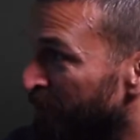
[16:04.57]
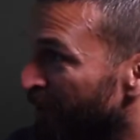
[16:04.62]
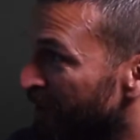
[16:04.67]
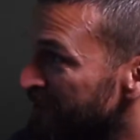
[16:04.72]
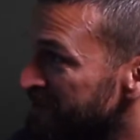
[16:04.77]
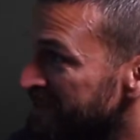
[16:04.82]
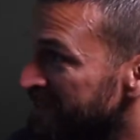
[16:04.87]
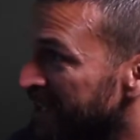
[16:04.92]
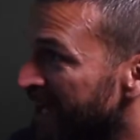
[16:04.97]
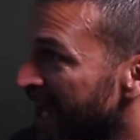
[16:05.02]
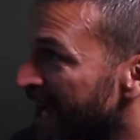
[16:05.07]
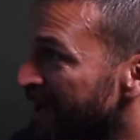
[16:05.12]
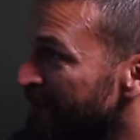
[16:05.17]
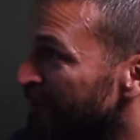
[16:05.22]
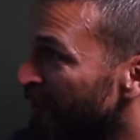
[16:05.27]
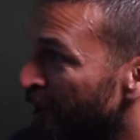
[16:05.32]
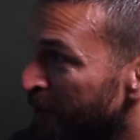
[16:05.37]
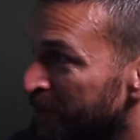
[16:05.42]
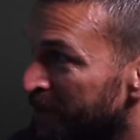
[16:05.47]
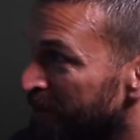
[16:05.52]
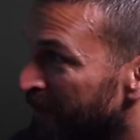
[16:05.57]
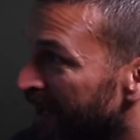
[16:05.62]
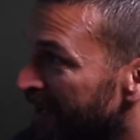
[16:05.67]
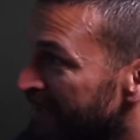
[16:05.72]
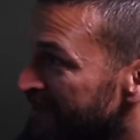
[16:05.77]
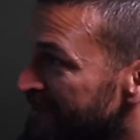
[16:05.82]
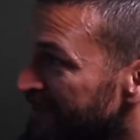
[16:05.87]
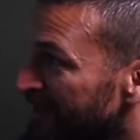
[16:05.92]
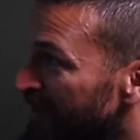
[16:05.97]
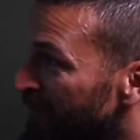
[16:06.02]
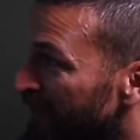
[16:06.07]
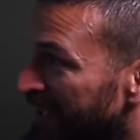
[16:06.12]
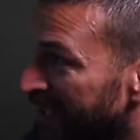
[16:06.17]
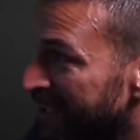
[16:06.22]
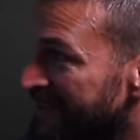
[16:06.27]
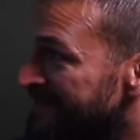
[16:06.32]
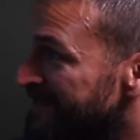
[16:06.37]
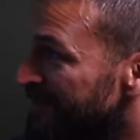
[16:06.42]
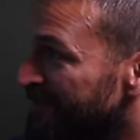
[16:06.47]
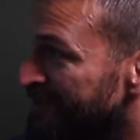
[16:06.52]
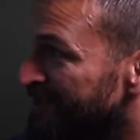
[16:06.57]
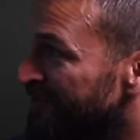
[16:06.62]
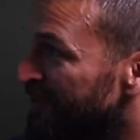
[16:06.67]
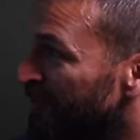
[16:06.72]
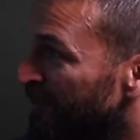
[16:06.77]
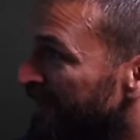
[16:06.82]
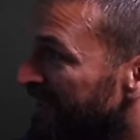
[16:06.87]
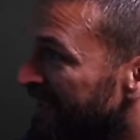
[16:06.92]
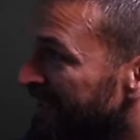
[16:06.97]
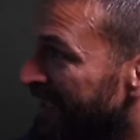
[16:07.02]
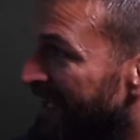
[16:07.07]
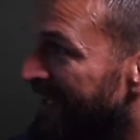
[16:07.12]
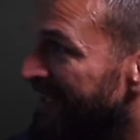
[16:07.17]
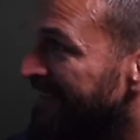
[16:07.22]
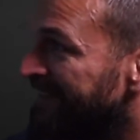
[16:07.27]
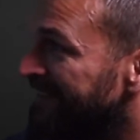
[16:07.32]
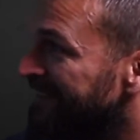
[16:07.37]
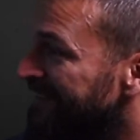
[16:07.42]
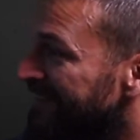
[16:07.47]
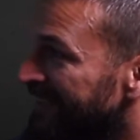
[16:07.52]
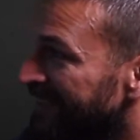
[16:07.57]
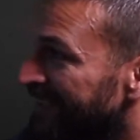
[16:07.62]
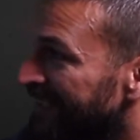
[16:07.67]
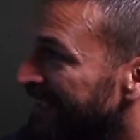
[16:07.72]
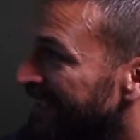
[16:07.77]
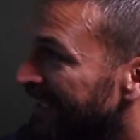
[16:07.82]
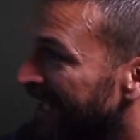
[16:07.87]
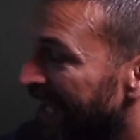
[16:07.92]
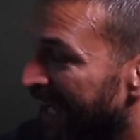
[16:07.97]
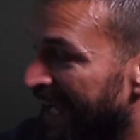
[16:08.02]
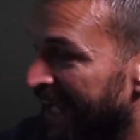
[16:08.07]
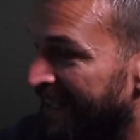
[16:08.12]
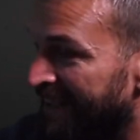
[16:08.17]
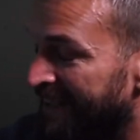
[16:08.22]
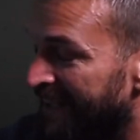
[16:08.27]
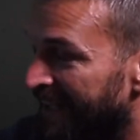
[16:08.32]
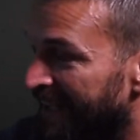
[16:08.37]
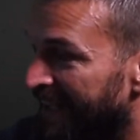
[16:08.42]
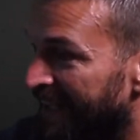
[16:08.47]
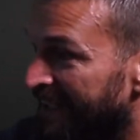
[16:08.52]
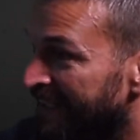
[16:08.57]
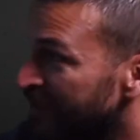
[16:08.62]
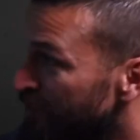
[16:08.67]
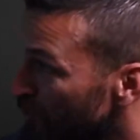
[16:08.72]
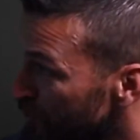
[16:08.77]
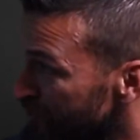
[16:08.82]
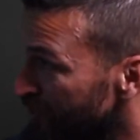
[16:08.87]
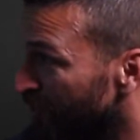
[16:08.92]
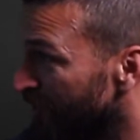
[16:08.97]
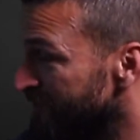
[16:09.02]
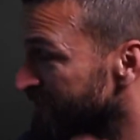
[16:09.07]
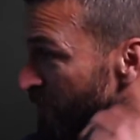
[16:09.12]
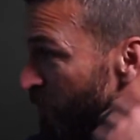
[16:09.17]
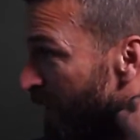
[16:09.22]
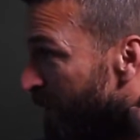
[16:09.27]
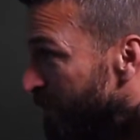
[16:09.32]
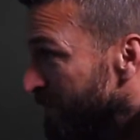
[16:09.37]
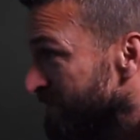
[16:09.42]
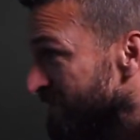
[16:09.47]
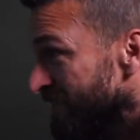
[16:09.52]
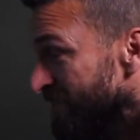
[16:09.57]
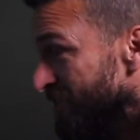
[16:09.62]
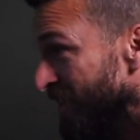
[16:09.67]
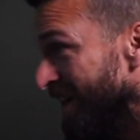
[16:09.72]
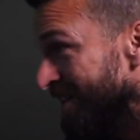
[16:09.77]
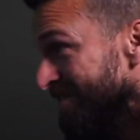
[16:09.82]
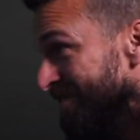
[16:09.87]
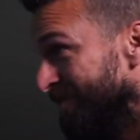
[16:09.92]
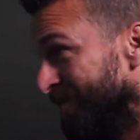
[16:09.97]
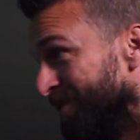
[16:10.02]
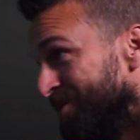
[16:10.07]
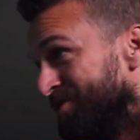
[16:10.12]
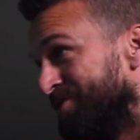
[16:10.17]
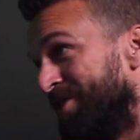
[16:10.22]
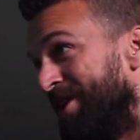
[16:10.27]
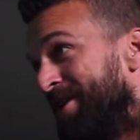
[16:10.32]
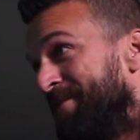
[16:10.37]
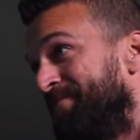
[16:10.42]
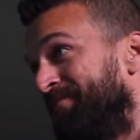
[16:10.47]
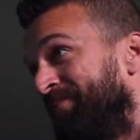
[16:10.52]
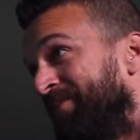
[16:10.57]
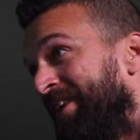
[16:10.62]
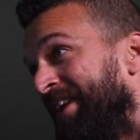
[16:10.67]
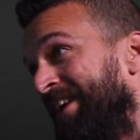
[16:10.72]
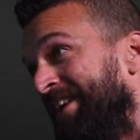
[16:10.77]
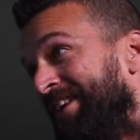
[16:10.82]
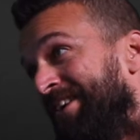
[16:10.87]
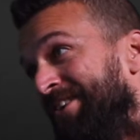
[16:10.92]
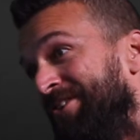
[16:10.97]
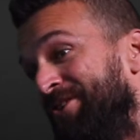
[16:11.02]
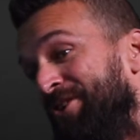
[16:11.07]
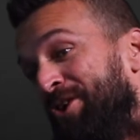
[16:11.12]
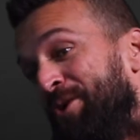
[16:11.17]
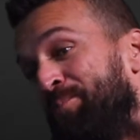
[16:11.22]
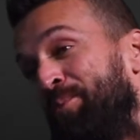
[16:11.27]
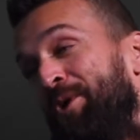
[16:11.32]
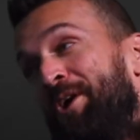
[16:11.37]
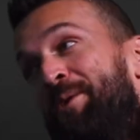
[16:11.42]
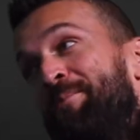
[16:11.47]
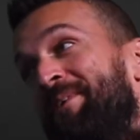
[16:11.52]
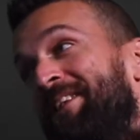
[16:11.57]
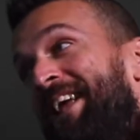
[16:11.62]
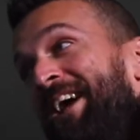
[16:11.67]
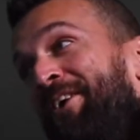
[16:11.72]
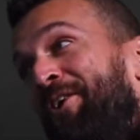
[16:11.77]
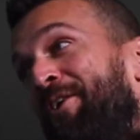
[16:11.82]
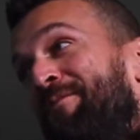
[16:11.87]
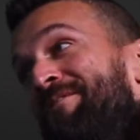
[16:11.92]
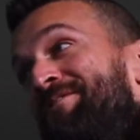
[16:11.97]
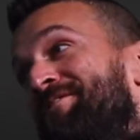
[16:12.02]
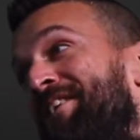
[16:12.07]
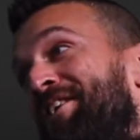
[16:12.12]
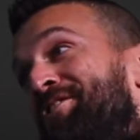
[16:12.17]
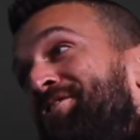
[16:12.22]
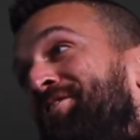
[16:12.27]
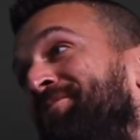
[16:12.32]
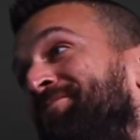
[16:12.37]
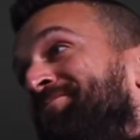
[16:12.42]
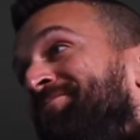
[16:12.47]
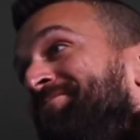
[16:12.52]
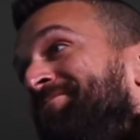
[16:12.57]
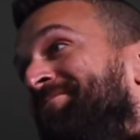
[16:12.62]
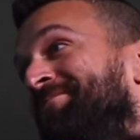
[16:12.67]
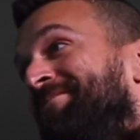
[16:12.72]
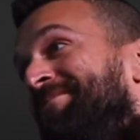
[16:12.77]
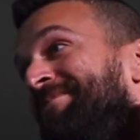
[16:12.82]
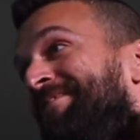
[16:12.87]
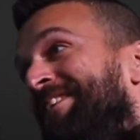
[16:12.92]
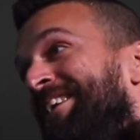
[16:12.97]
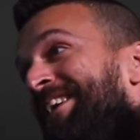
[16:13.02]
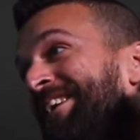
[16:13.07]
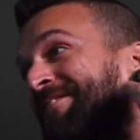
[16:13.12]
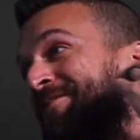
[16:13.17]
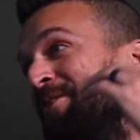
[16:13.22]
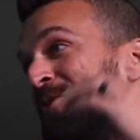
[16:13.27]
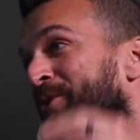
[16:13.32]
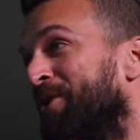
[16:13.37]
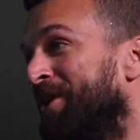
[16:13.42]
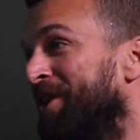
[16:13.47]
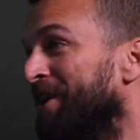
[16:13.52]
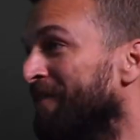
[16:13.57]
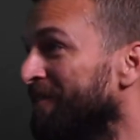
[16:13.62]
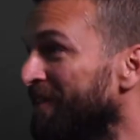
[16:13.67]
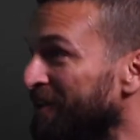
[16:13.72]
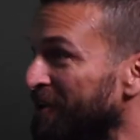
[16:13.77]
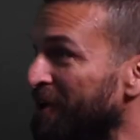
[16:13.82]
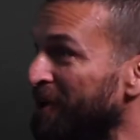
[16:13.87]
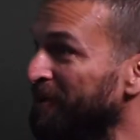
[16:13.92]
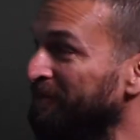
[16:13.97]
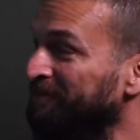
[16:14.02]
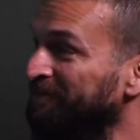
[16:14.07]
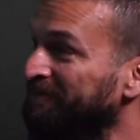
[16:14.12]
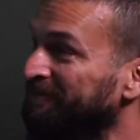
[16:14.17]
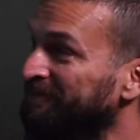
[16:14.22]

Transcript: passing game. Urban Meyer's going to release him to do what he does, and he's also got some weapons in Jacksonville. So you can put him in that conversation for Rookie of the Year.